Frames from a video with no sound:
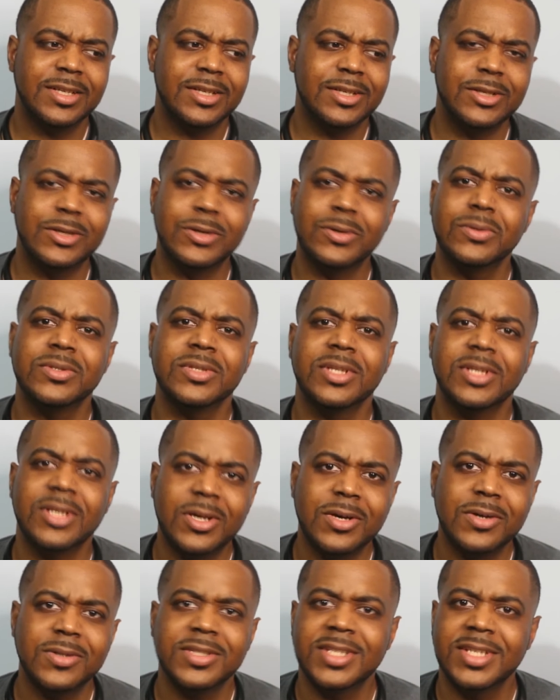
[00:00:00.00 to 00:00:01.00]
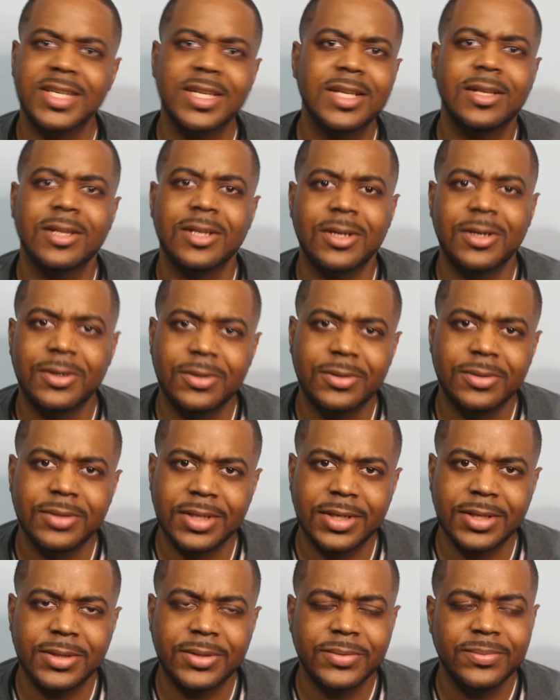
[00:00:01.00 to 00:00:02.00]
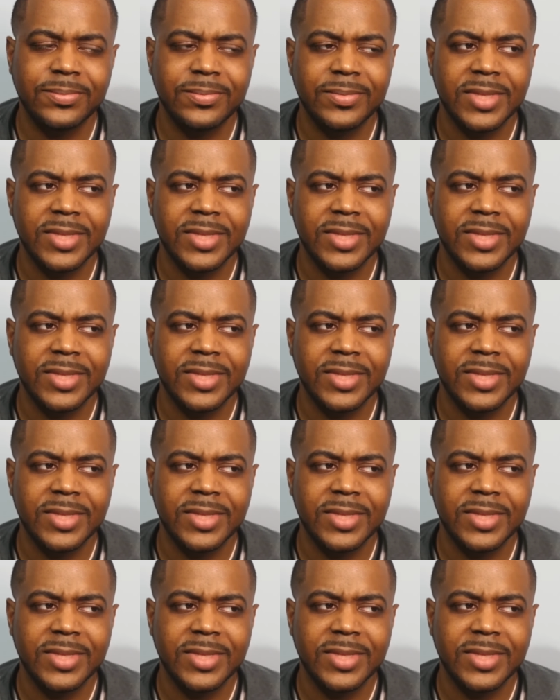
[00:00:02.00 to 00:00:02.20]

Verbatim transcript: goes along to get along, you know.